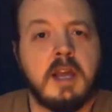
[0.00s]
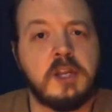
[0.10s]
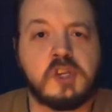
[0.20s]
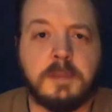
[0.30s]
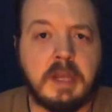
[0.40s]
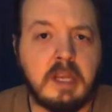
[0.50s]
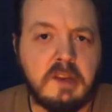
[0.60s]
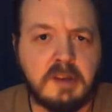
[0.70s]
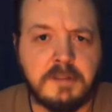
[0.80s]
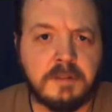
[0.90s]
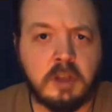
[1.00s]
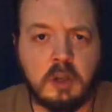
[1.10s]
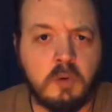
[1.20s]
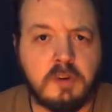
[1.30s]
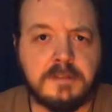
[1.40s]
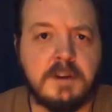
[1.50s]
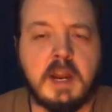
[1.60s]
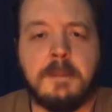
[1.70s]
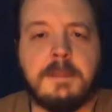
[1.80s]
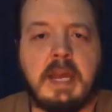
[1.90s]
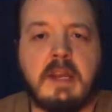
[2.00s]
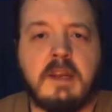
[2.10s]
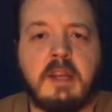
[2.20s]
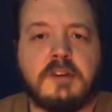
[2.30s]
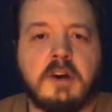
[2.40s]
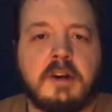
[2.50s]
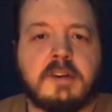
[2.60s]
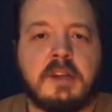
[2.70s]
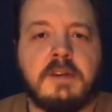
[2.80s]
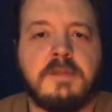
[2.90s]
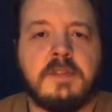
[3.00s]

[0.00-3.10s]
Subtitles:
"It should be easy for you to find bait," he taunted.